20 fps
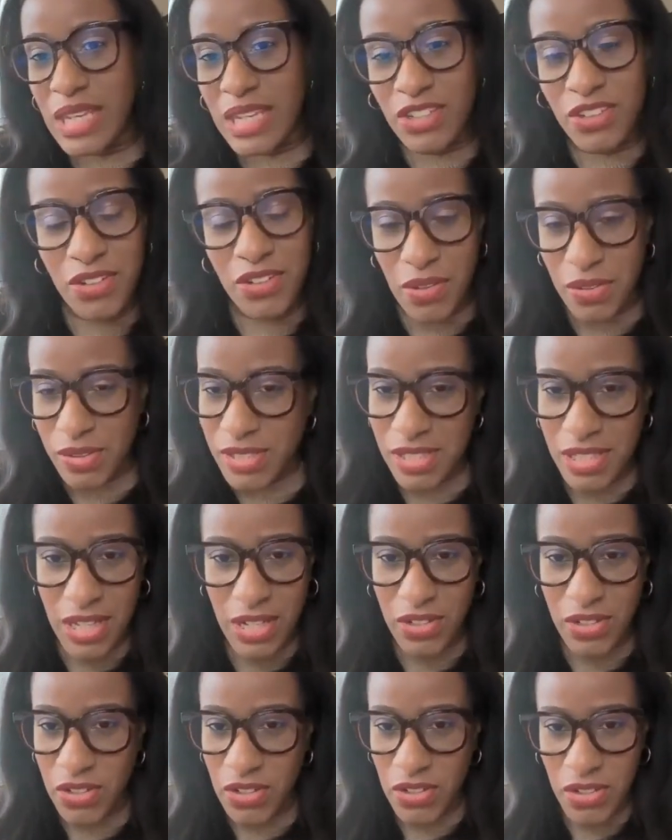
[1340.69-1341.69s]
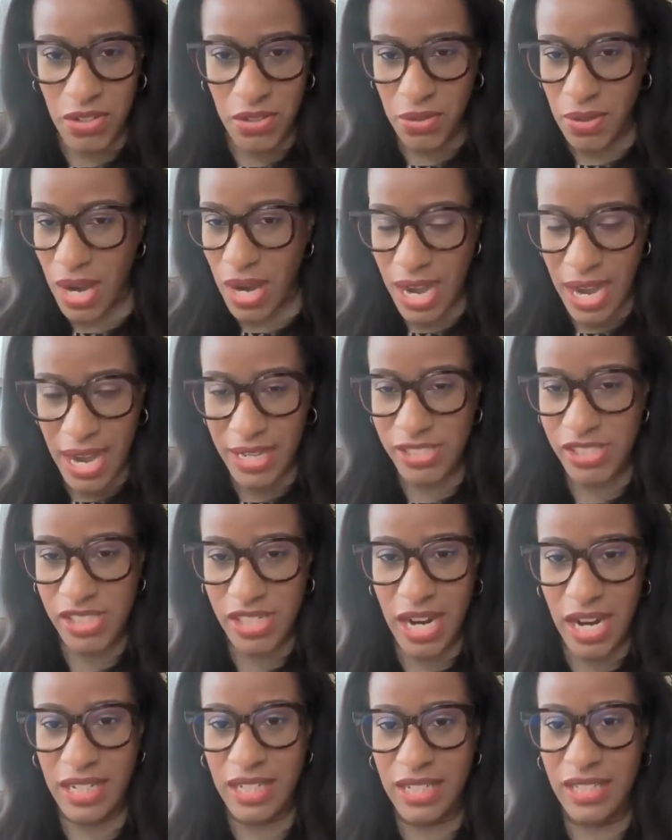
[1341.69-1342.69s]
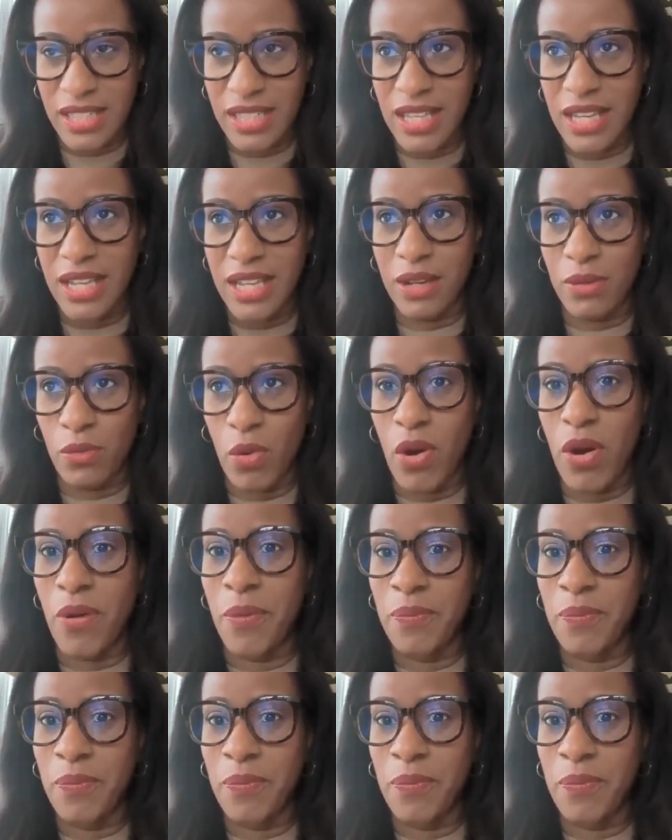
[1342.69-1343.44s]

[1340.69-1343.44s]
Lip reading: it's the new hot shiny thing. Well,